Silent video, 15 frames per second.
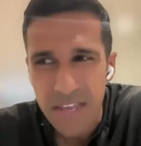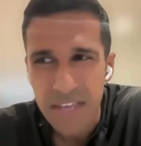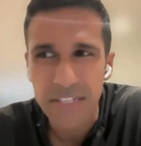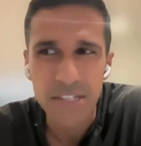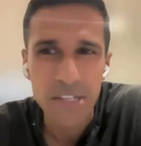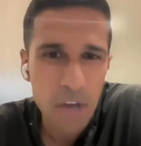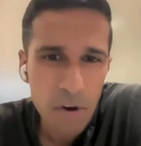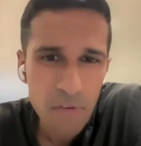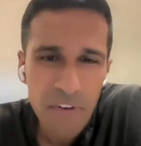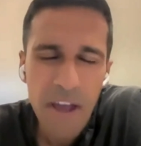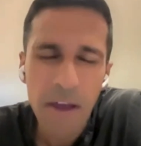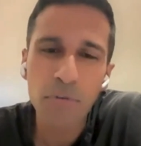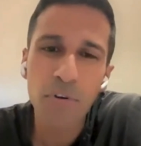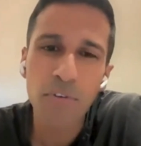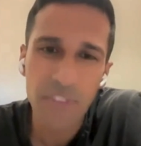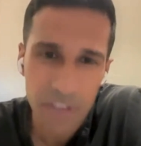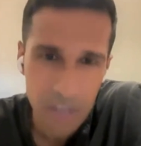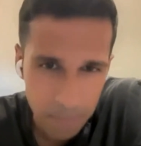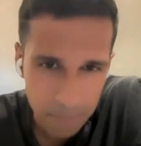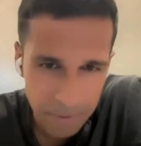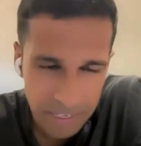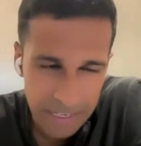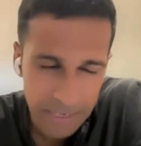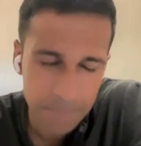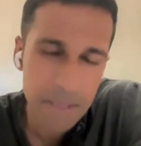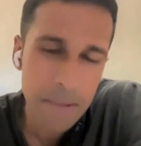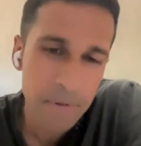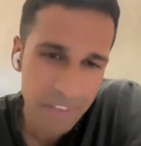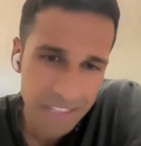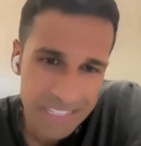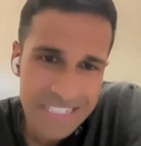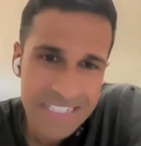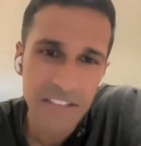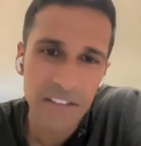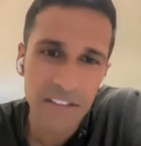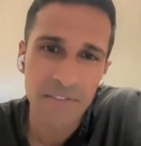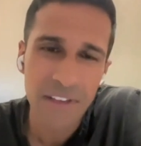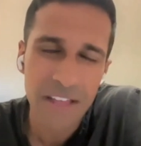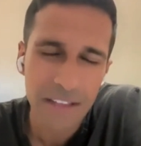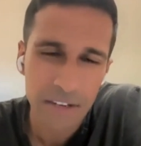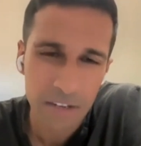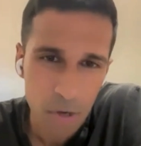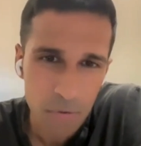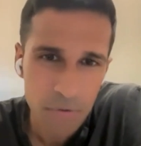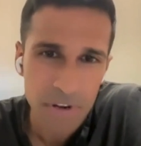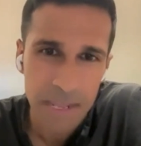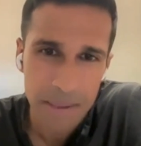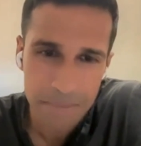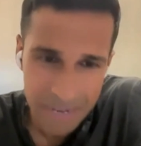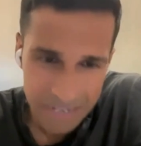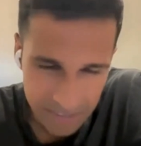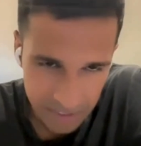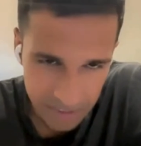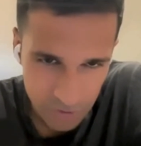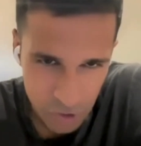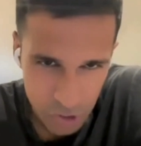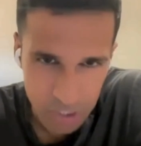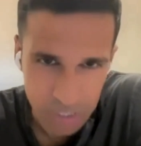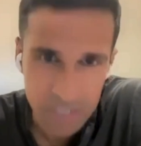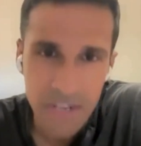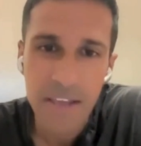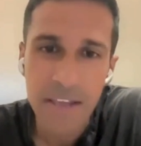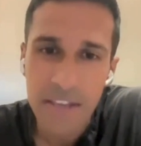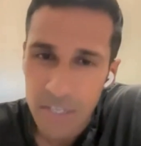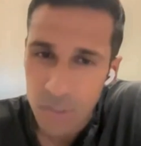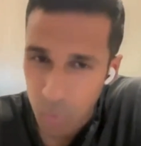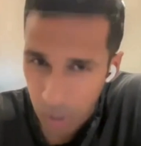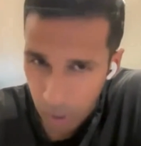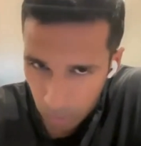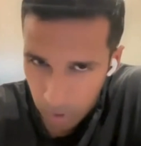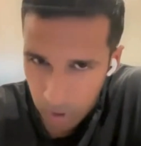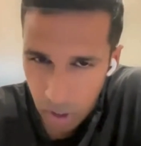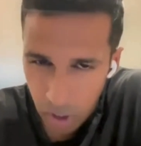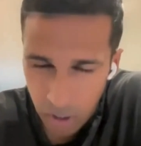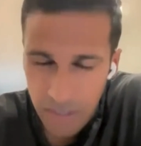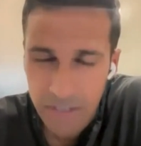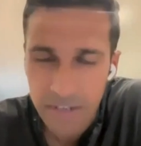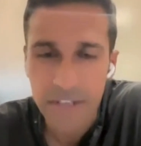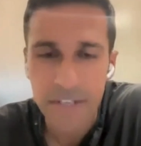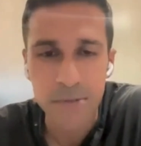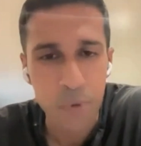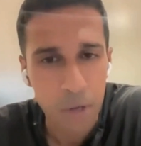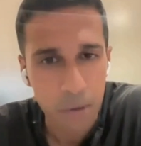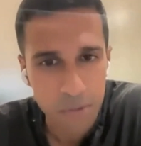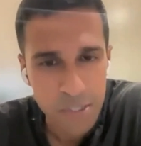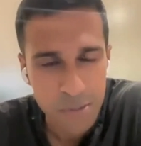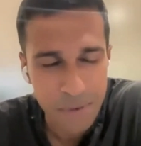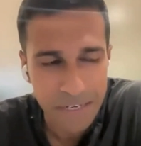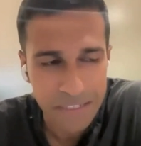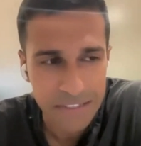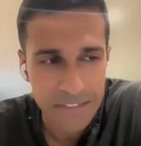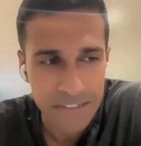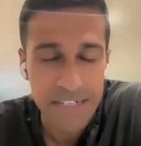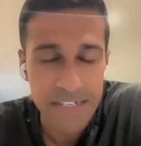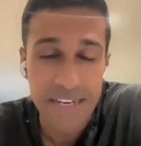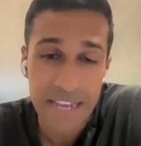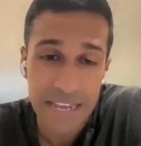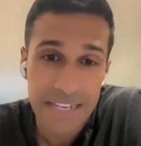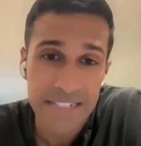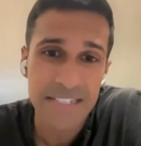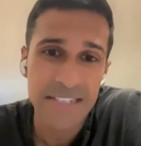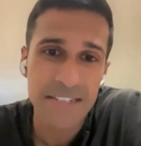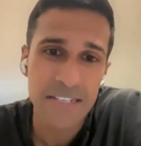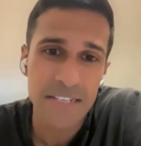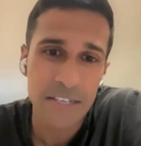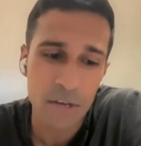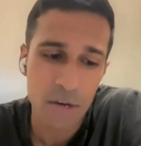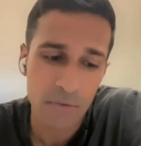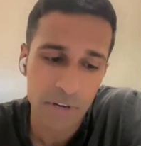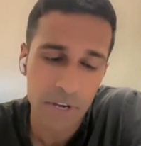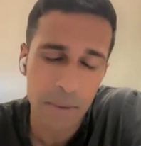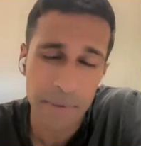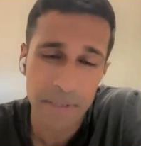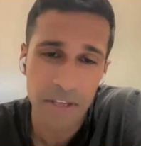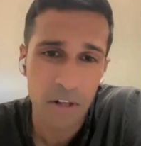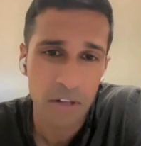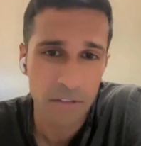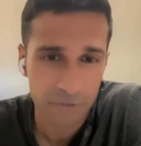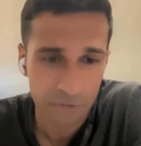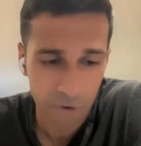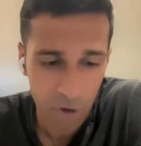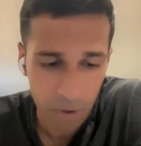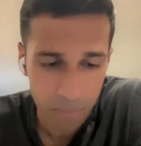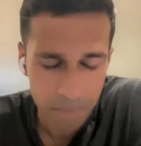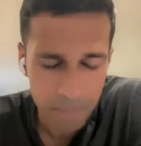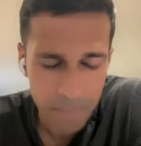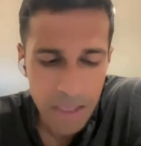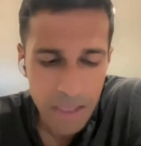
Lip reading: He's the co-founder of the company, and people in Silicon Valley know the name Max Levchin. He's well regarded. He's well respected. Today, he's the CEO of a company called Affirm.